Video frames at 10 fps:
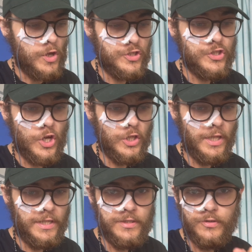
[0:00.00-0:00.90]

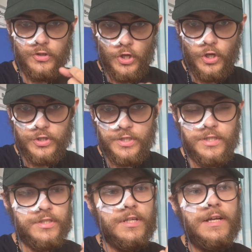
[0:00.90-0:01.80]
certainly
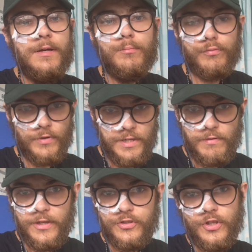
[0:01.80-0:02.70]
nurses,
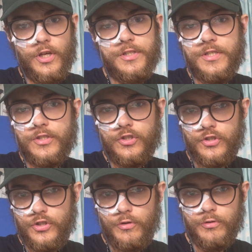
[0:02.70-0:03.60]
pre-reg nurses,
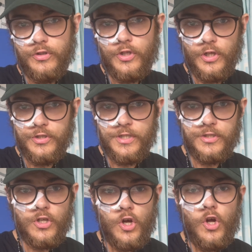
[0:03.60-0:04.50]
student
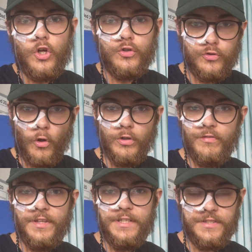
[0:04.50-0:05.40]
nurses, none
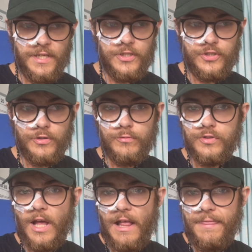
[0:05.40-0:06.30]
of these
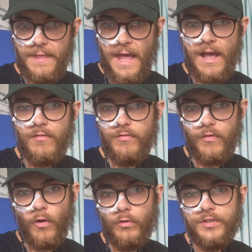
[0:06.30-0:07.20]
issues are their
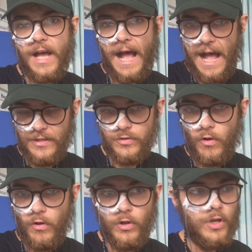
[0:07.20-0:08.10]
fault at
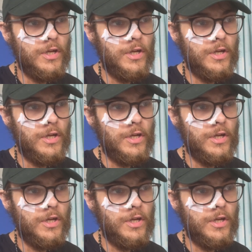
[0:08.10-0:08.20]
all.